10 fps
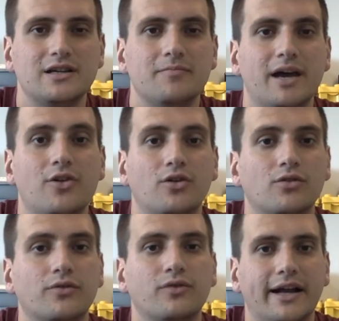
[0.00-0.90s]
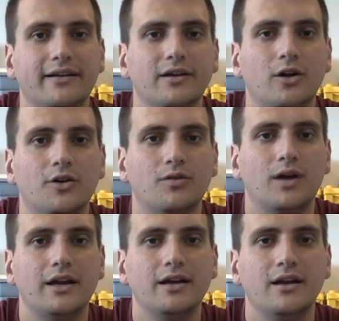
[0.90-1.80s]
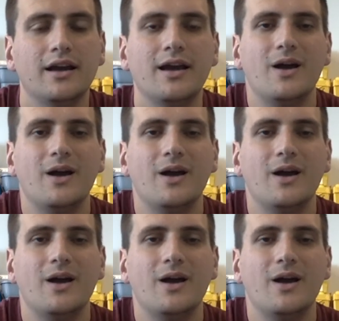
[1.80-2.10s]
get better and reflecting on her running?